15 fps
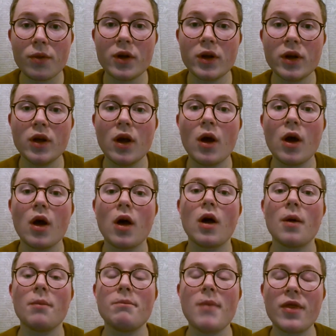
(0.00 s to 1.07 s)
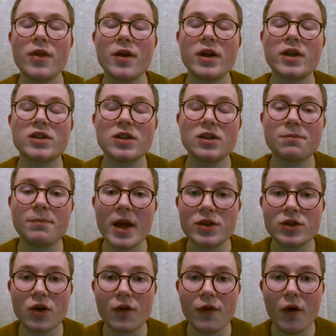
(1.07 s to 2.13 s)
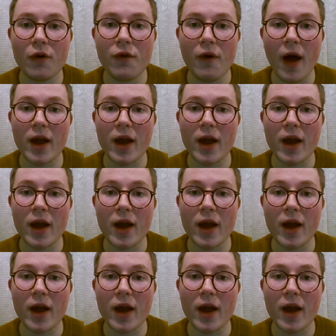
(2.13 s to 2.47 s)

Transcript: the method it is based off of,